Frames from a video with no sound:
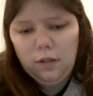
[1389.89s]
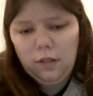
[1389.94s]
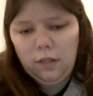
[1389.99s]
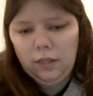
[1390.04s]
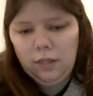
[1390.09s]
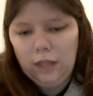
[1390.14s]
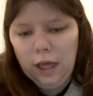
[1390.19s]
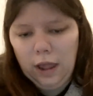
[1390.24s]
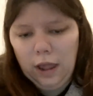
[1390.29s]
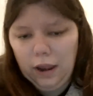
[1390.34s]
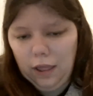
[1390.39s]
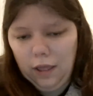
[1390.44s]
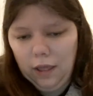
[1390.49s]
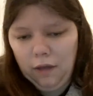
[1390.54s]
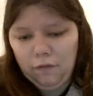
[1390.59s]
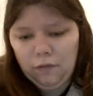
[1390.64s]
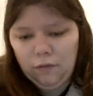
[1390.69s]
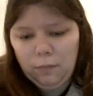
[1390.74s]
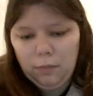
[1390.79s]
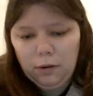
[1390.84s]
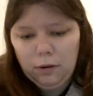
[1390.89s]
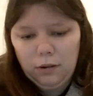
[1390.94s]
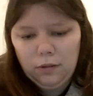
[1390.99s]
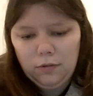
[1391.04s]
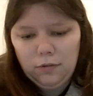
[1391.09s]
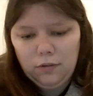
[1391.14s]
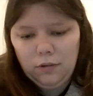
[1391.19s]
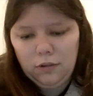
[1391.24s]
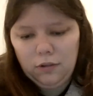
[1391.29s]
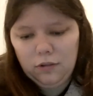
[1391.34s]
that everybody
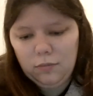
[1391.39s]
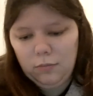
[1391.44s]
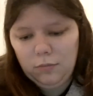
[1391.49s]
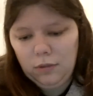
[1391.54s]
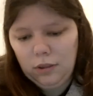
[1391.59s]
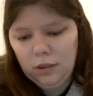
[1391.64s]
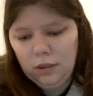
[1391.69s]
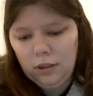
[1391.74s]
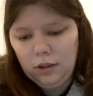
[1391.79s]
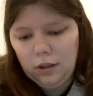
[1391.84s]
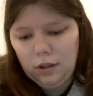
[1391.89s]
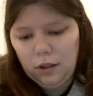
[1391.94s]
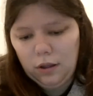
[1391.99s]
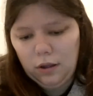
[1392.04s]
sees me